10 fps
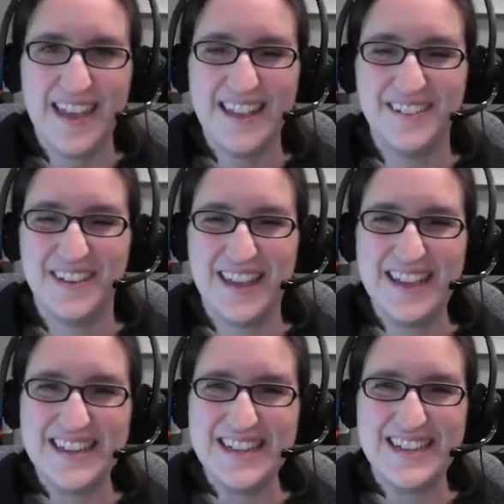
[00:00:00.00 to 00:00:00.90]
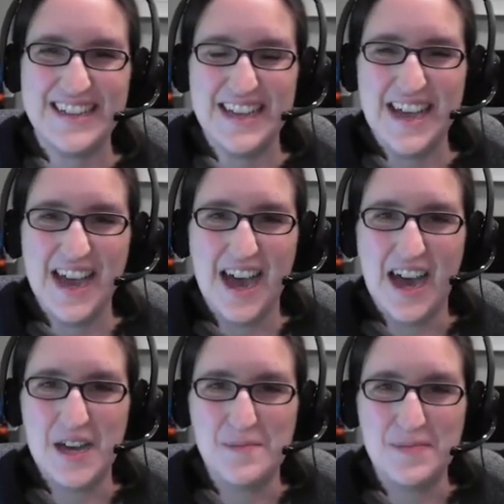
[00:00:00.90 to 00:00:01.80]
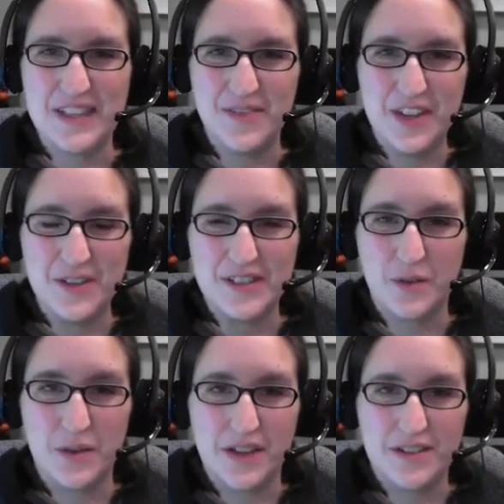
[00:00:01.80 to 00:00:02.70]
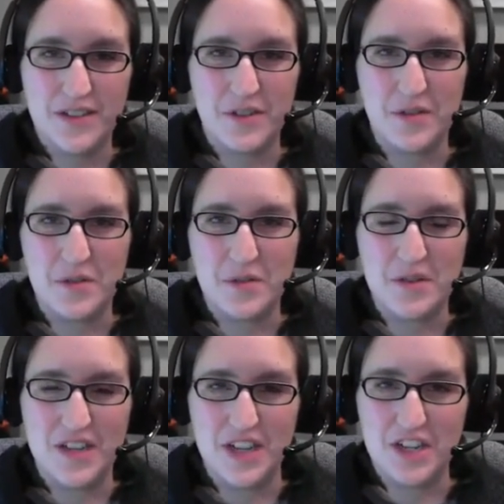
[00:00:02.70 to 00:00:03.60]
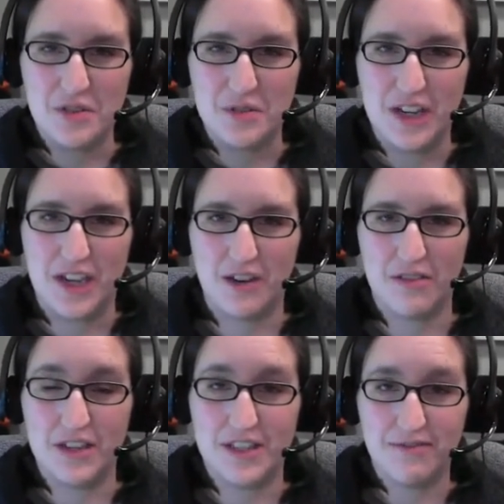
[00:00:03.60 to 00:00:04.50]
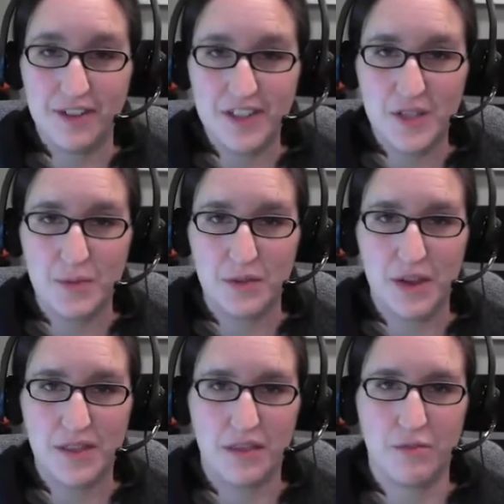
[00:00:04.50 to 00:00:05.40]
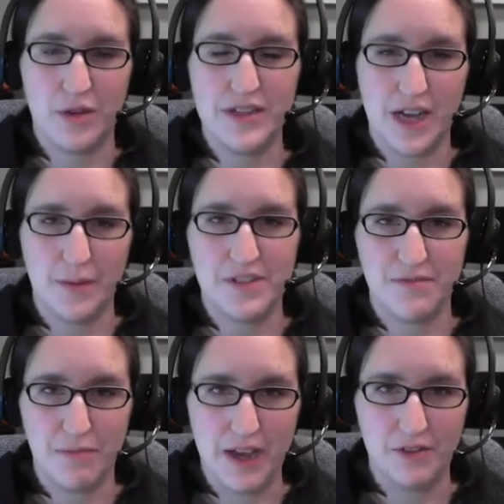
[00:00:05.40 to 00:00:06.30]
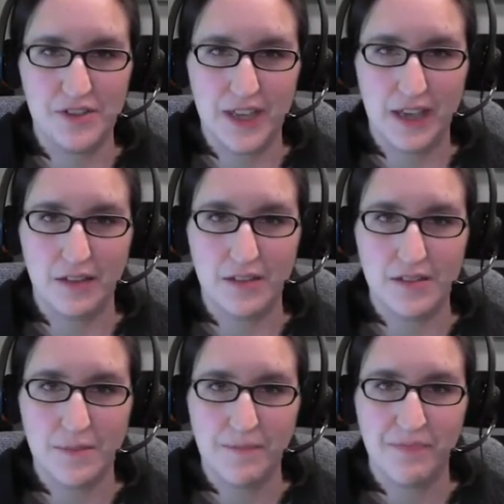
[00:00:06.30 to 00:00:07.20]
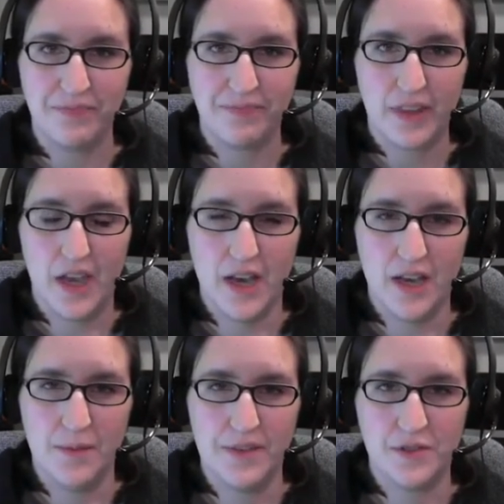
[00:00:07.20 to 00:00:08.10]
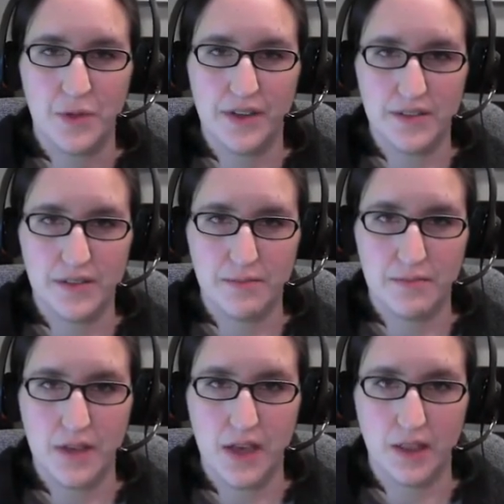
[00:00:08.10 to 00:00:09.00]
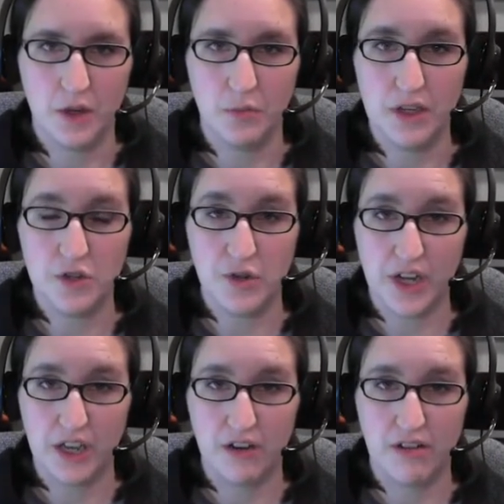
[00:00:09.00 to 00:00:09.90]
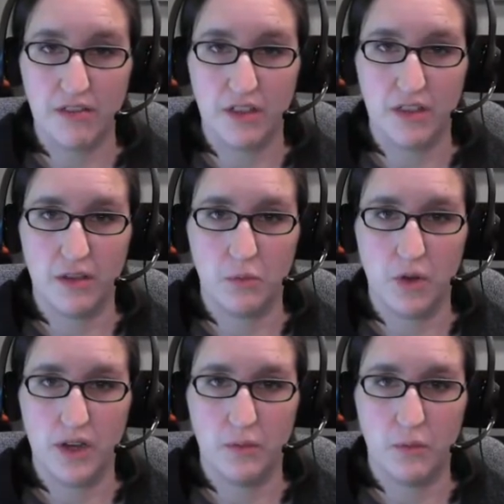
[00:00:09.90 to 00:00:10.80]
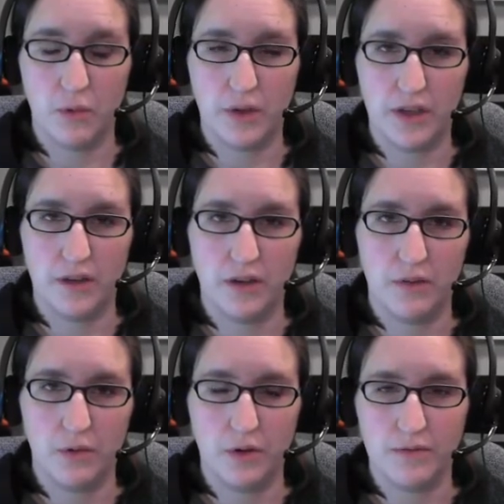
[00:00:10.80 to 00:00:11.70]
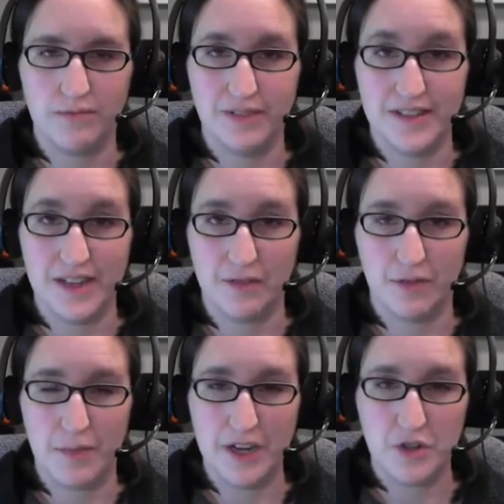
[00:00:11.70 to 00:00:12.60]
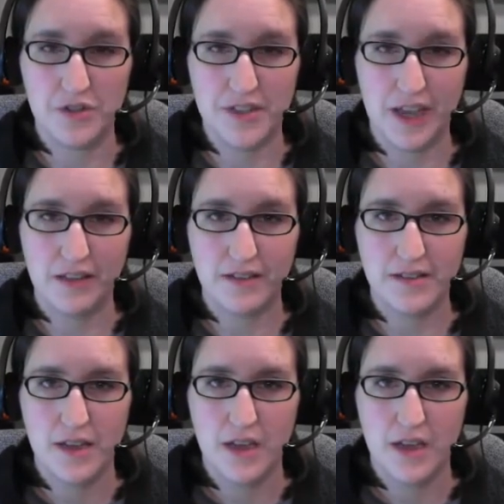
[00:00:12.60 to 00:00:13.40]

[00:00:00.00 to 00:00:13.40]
Hello again. This video is going to teach you to hear the difference between the three types of minor scales. This one is a little bit trickier than the one where we're listening for major scales